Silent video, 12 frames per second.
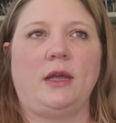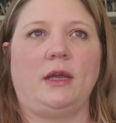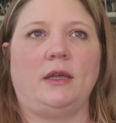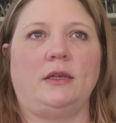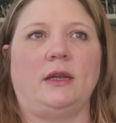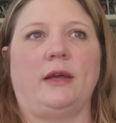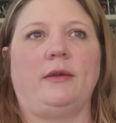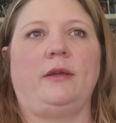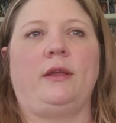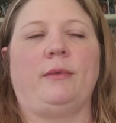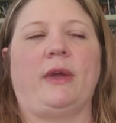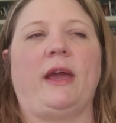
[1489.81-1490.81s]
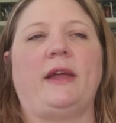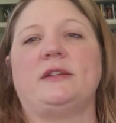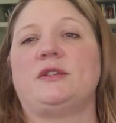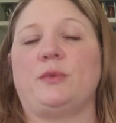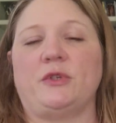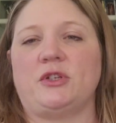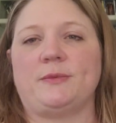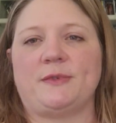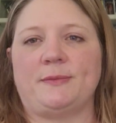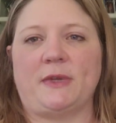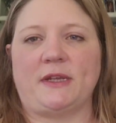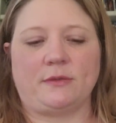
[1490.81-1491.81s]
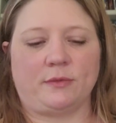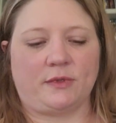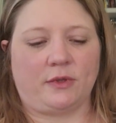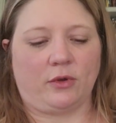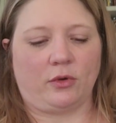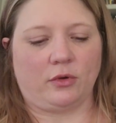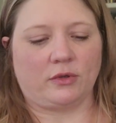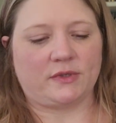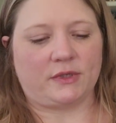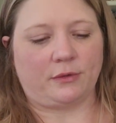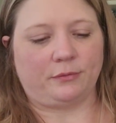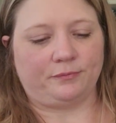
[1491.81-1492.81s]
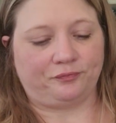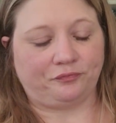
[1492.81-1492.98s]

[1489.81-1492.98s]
And anyway, I had to switch up some days with the girl. So